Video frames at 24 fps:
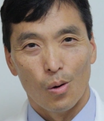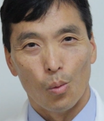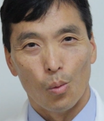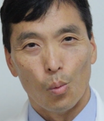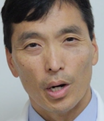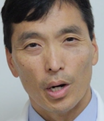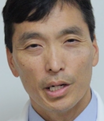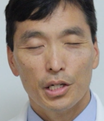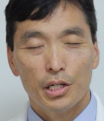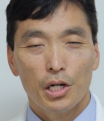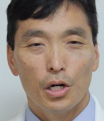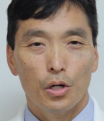
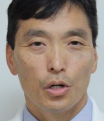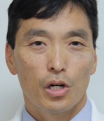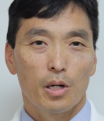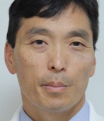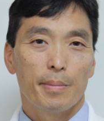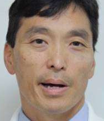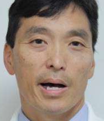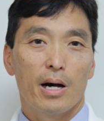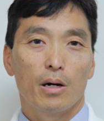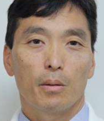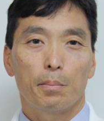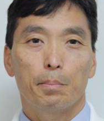One note
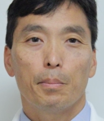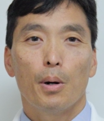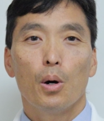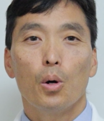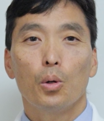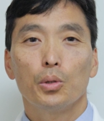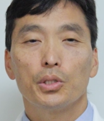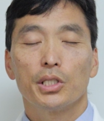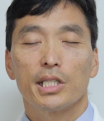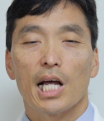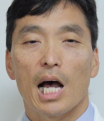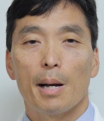about
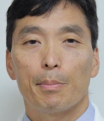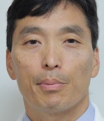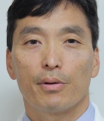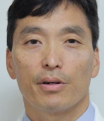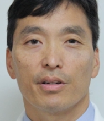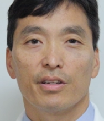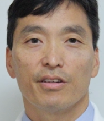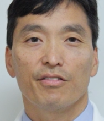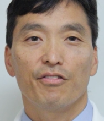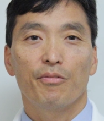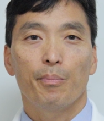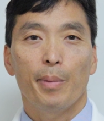
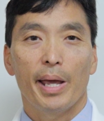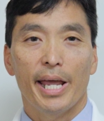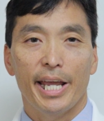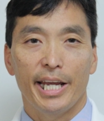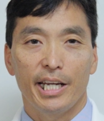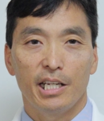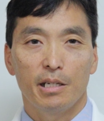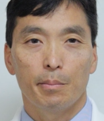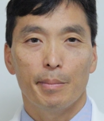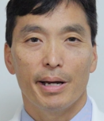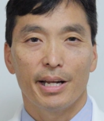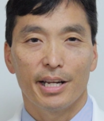postoperative
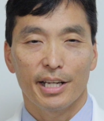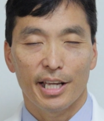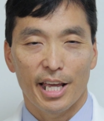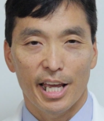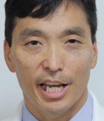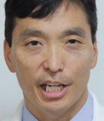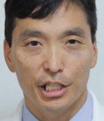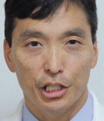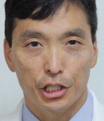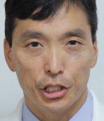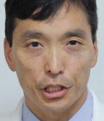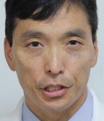pain
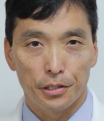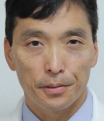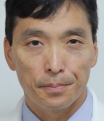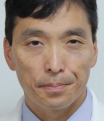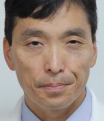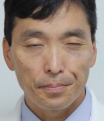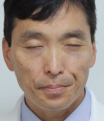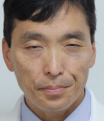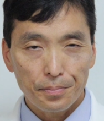medication.